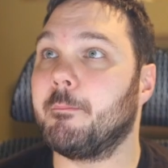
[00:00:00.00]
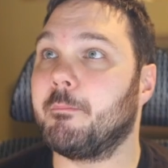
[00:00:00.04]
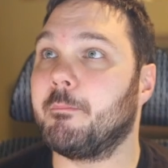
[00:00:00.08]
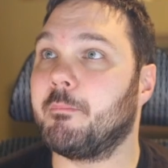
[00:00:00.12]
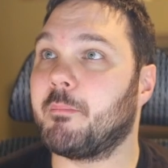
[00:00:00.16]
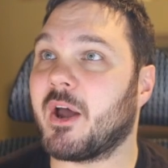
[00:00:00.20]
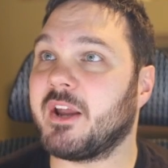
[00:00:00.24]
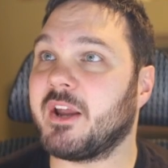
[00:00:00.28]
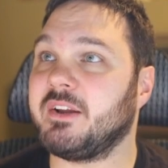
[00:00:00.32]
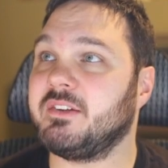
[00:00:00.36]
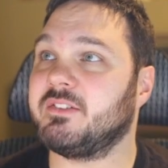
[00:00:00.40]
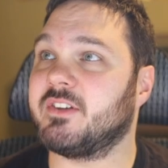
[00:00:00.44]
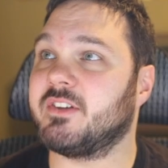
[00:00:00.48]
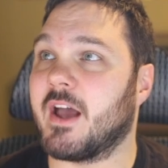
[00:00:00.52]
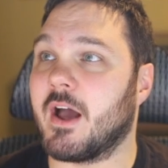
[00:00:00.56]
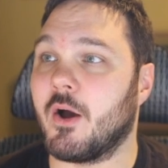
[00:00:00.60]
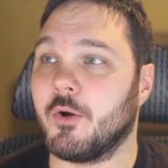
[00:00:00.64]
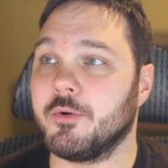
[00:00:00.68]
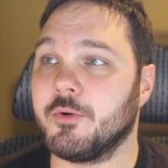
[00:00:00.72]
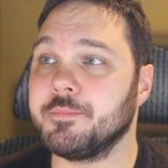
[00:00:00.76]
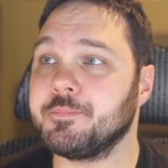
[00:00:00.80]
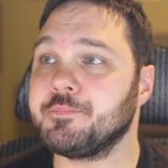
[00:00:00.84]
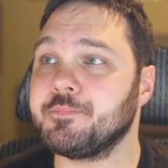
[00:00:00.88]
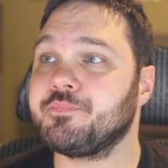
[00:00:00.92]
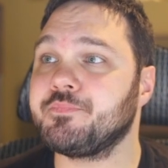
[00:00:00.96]
Bite
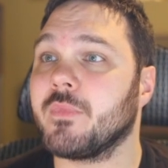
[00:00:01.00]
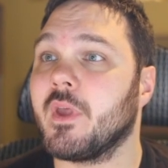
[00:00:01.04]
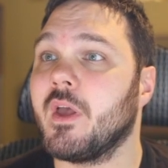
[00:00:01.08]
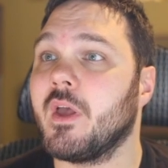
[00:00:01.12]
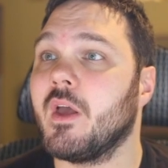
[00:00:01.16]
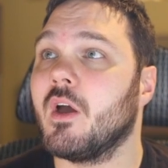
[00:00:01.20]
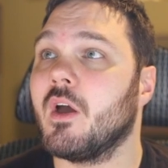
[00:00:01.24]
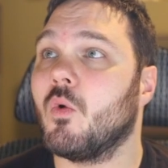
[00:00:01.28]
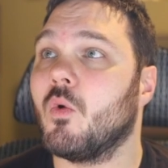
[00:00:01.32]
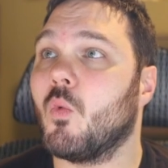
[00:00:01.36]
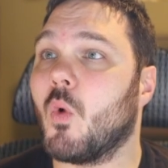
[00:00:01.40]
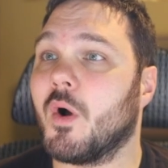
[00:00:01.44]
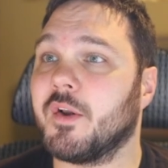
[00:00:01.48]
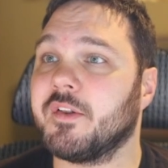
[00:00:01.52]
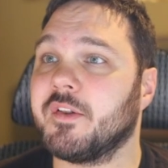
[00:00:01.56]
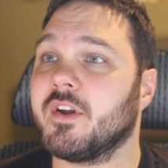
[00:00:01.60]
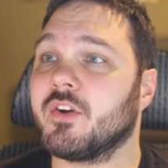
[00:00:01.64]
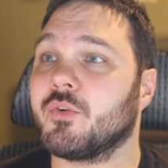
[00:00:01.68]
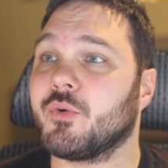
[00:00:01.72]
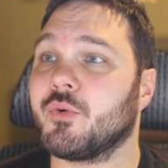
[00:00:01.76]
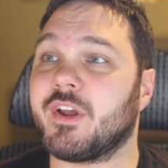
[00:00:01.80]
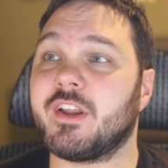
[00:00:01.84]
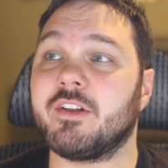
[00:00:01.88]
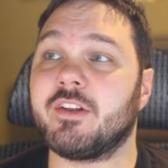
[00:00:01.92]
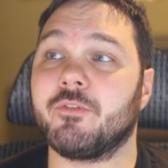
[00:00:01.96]
Down. 1 and a
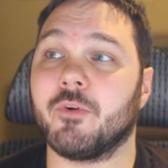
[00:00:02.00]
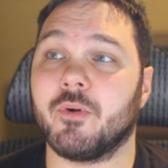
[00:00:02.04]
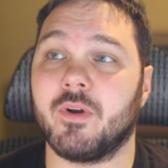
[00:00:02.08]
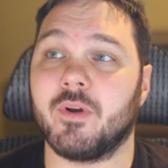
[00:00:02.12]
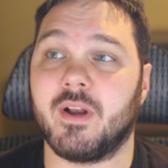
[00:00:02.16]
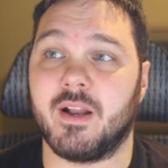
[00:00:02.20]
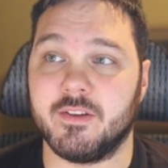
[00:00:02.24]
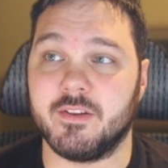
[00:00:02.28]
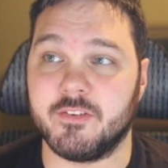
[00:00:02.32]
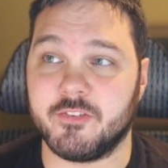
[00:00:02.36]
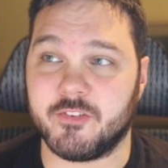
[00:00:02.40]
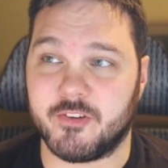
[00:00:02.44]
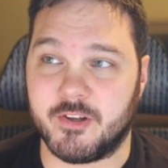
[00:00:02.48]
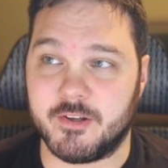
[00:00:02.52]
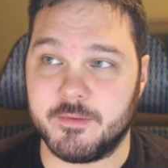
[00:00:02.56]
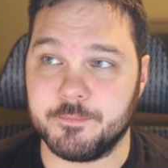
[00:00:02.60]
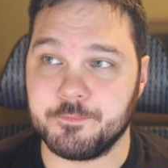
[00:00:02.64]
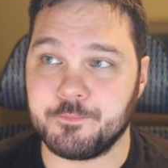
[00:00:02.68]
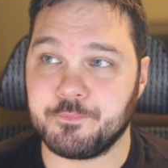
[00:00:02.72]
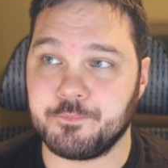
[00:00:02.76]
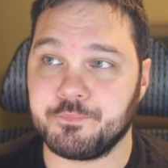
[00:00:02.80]
green for instant.